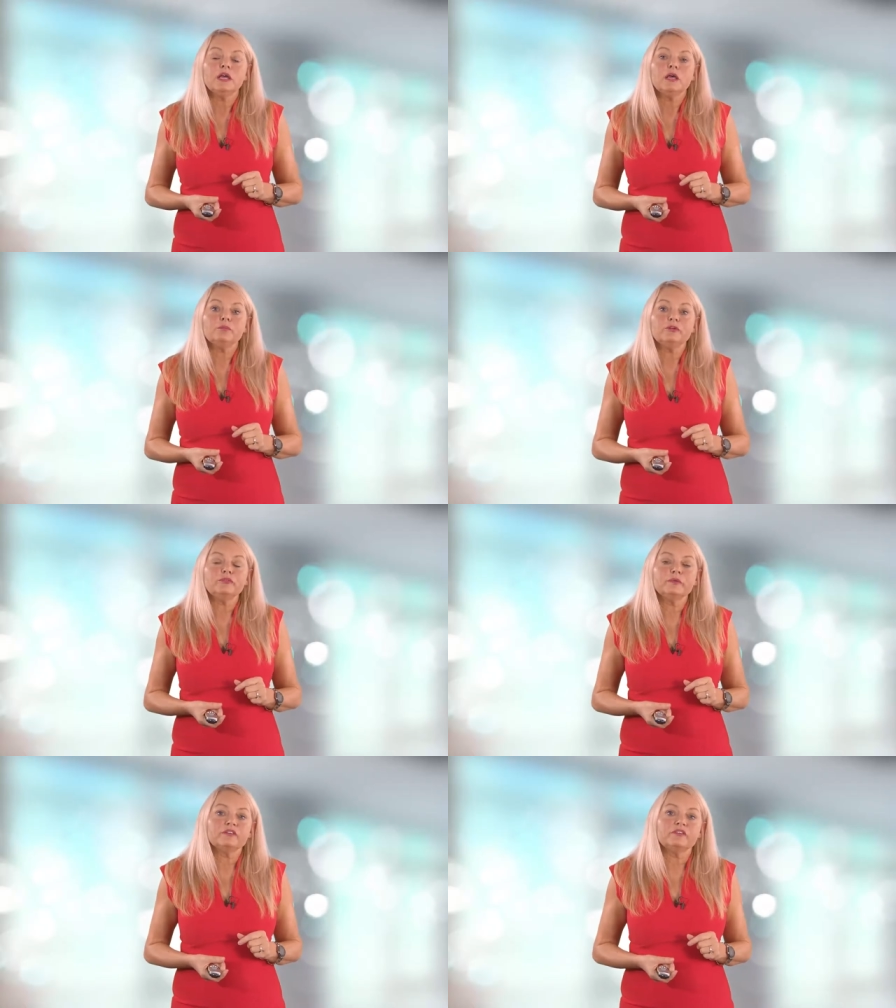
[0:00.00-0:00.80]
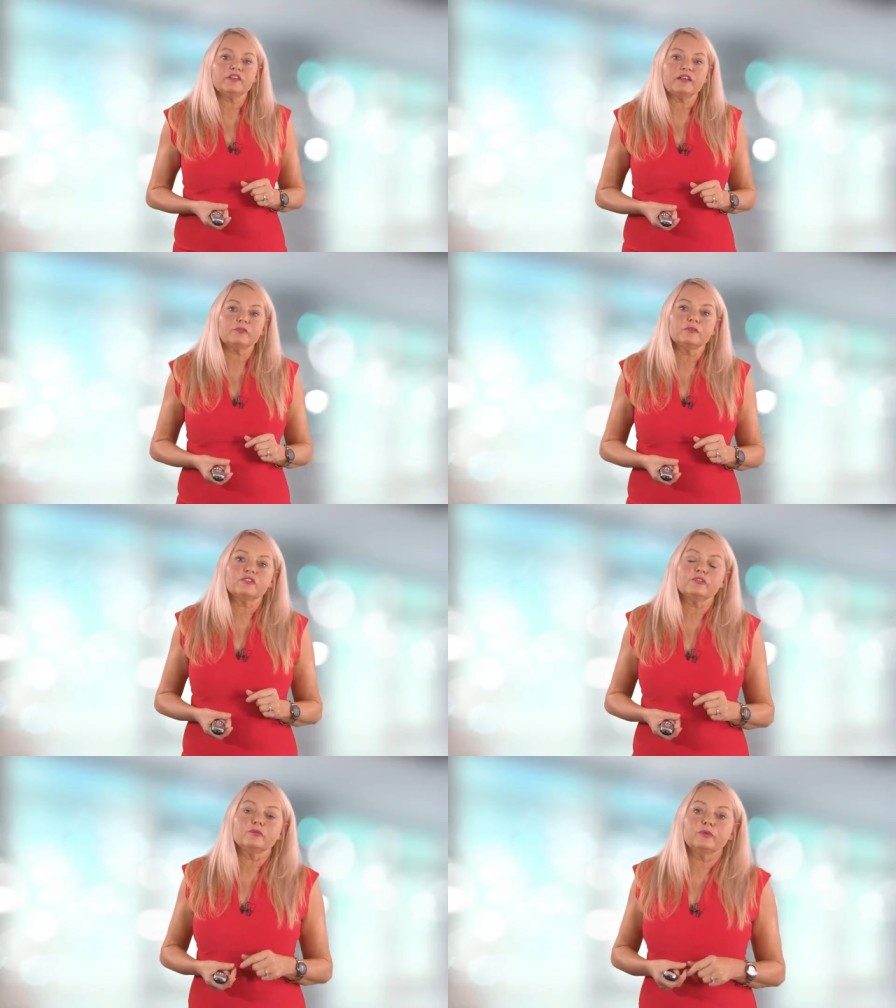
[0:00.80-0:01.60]
Improvement
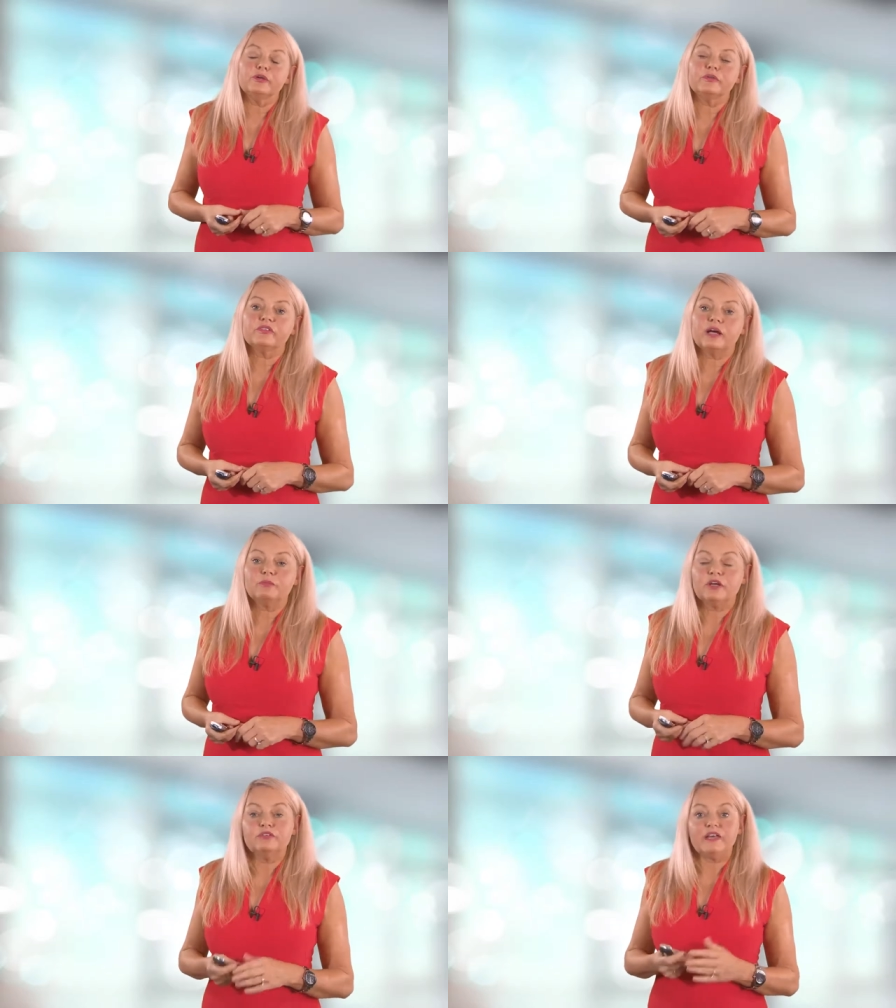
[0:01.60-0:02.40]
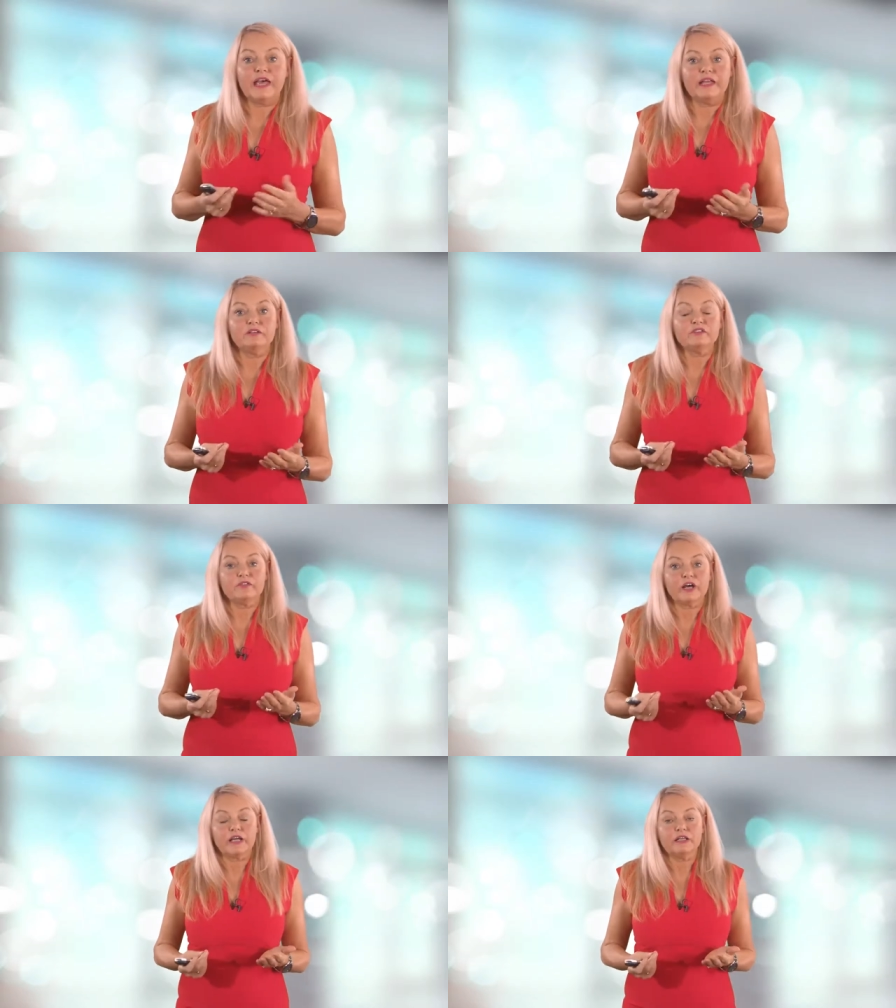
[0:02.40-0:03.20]
assessment of wounds. I'm going to end
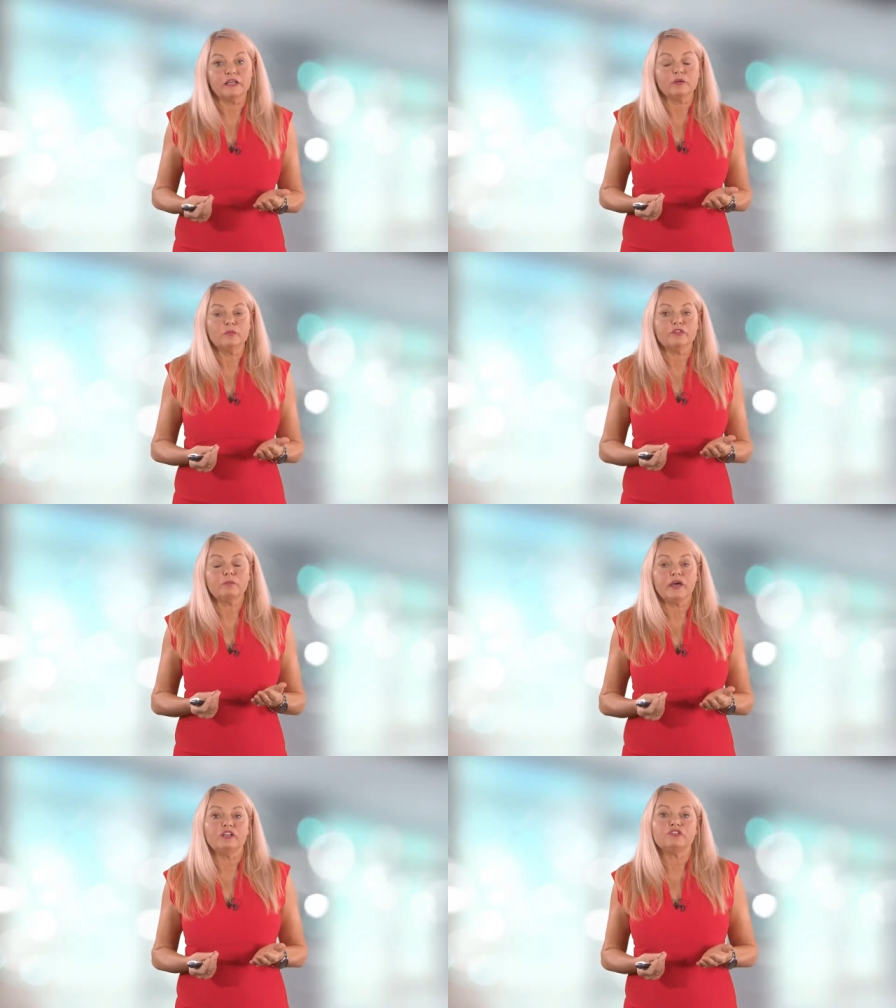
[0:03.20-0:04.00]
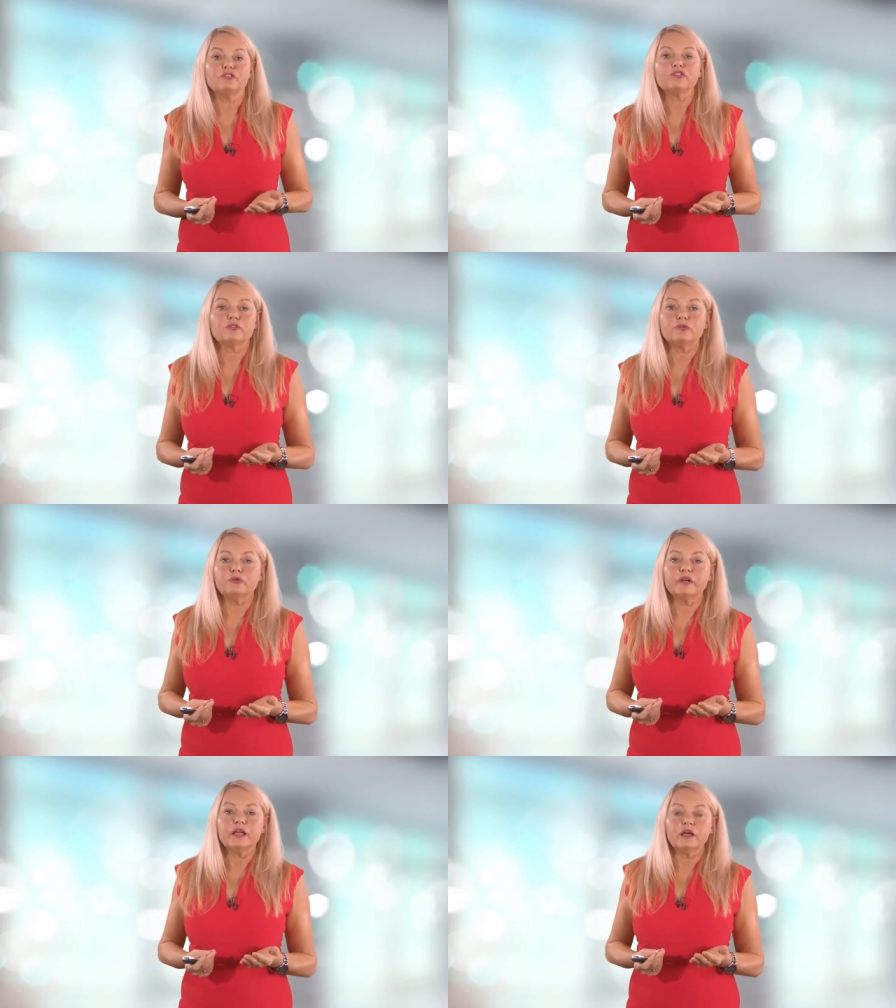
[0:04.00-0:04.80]
finally with a patient
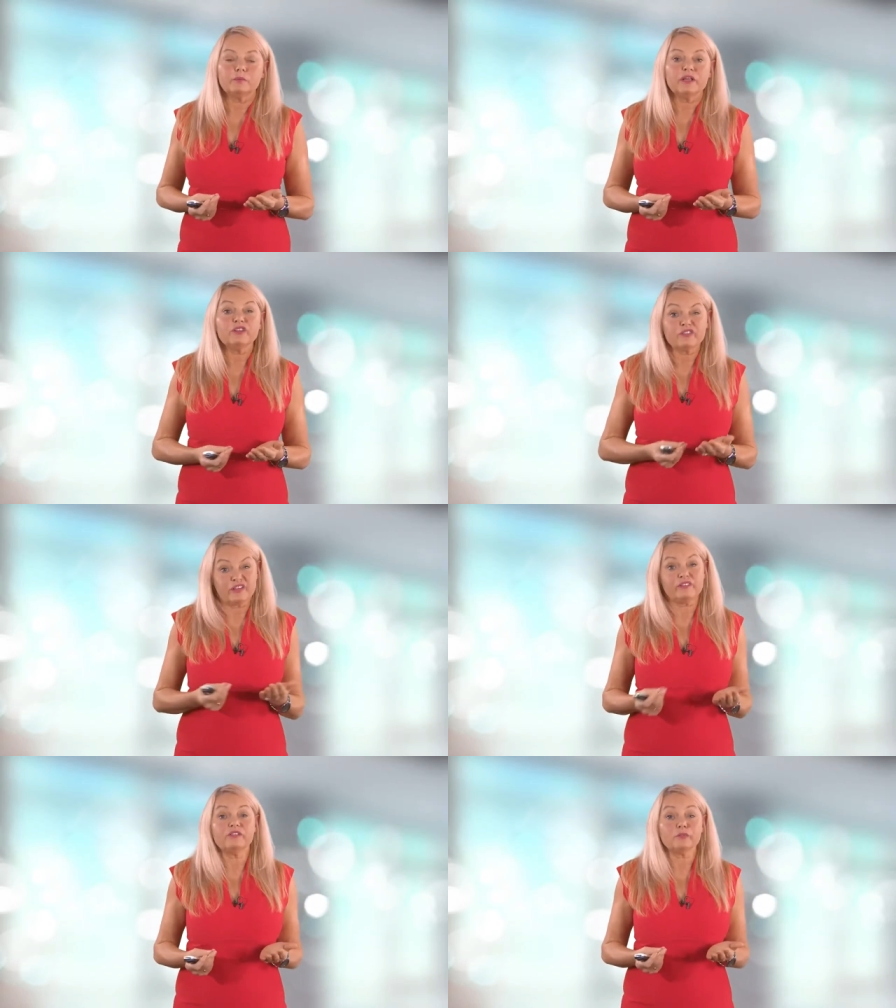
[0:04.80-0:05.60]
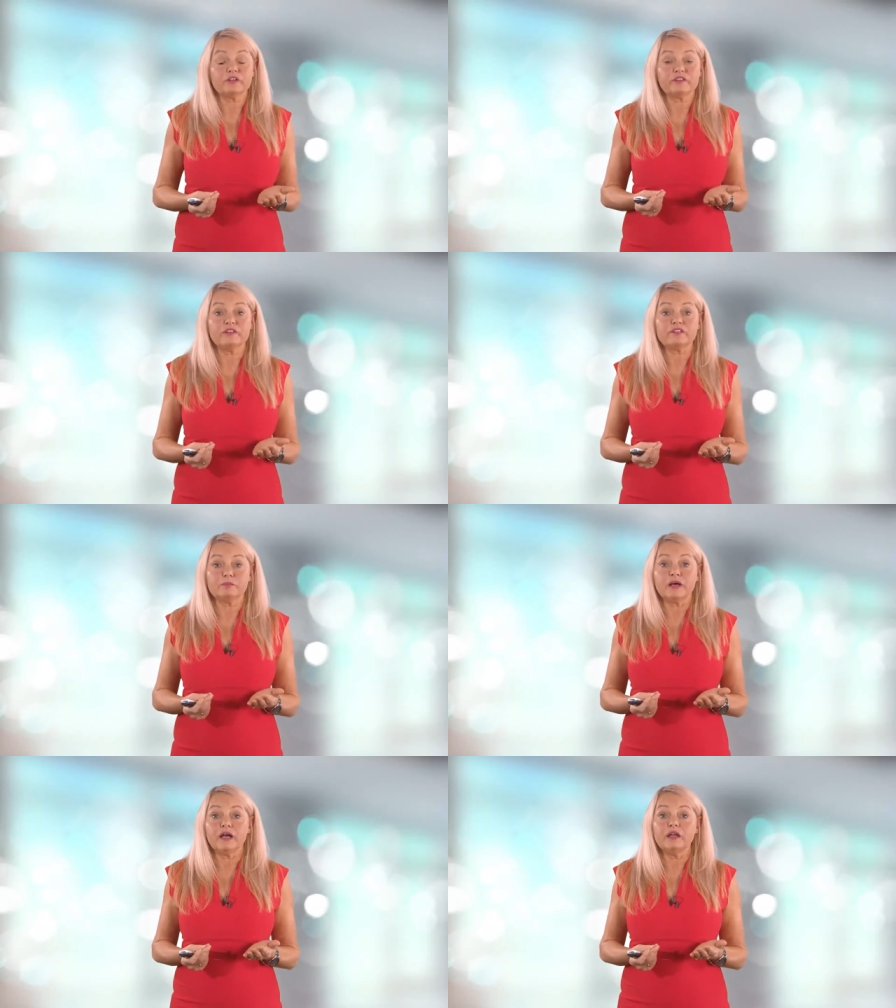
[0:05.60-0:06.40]
story because this is what it's
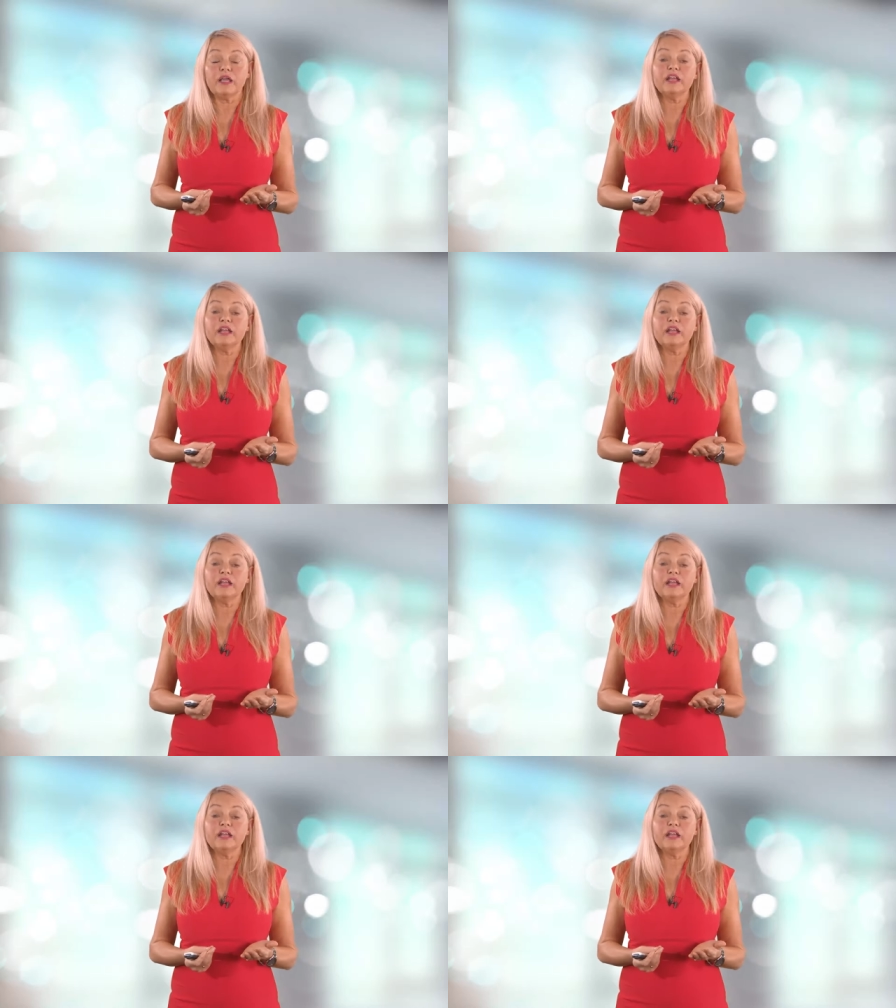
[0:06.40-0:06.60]
about.